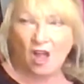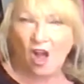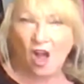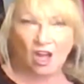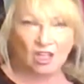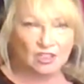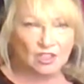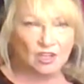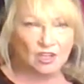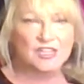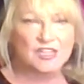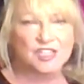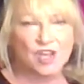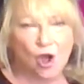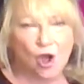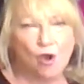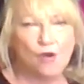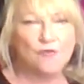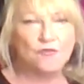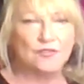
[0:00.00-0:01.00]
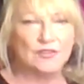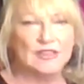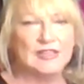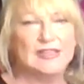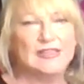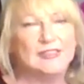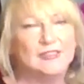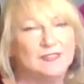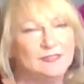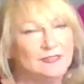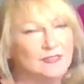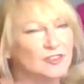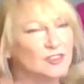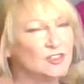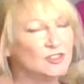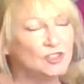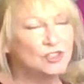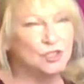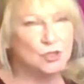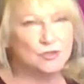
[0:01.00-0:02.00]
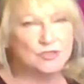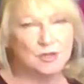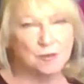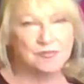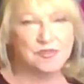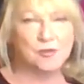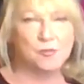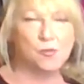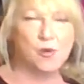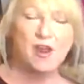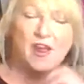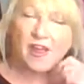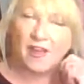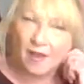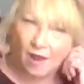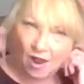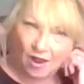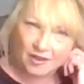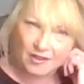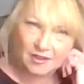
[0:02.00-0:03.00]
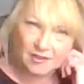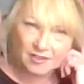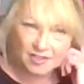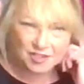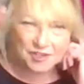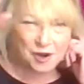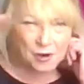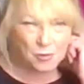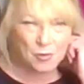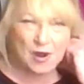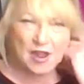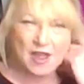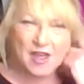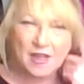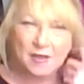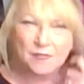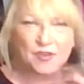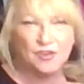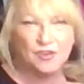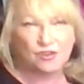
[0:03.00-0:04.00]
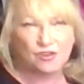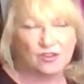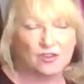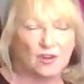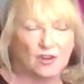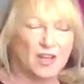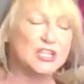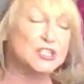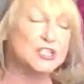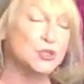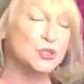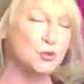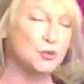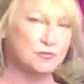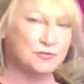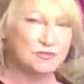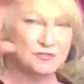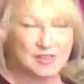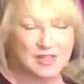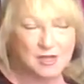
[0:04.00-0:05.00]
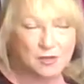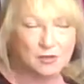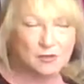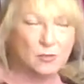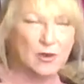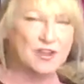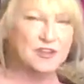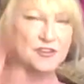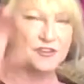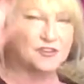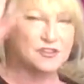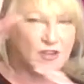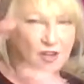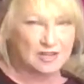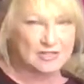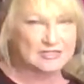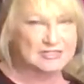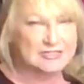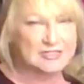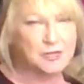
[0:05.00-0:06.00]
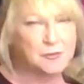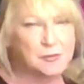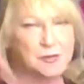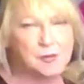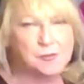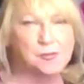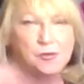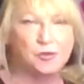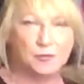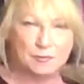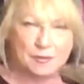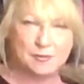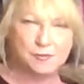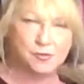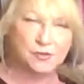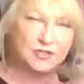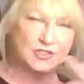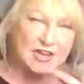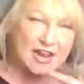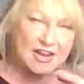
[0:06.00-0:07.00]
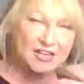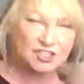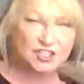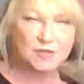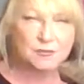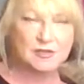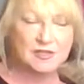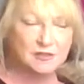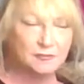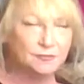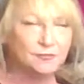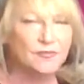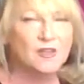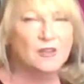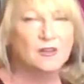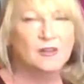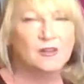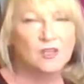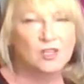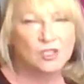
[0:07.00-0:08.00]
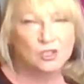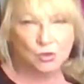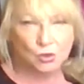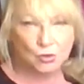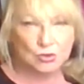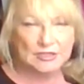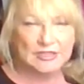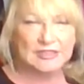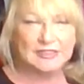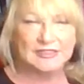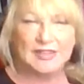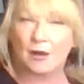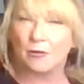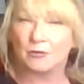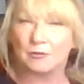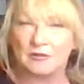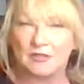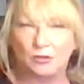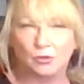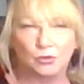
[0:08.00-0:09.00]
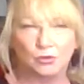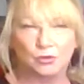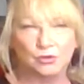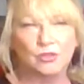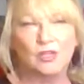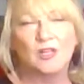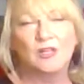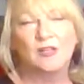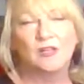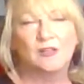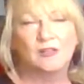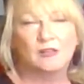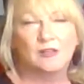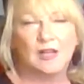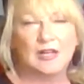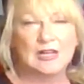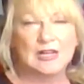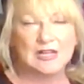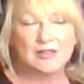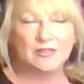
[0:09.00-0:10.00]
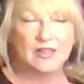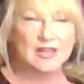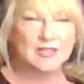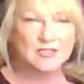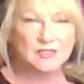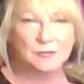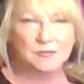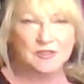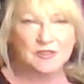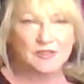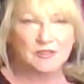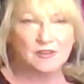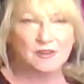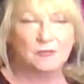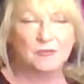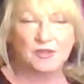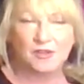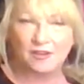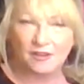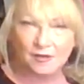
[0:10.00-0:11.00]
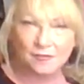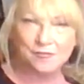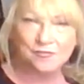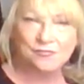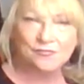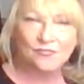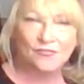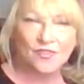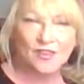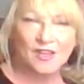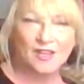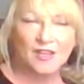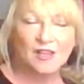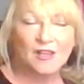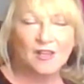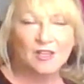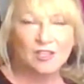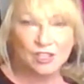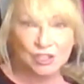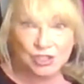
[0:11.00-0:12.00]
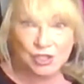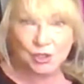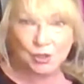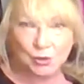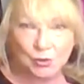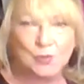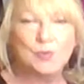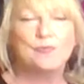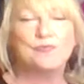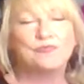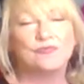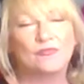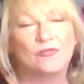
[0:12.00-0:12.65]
I'd like to hopefully do something where I could, where you like a Zoom thing where you can like see people and people can actually be talking. That would be cool. That's something that I'm gonna do.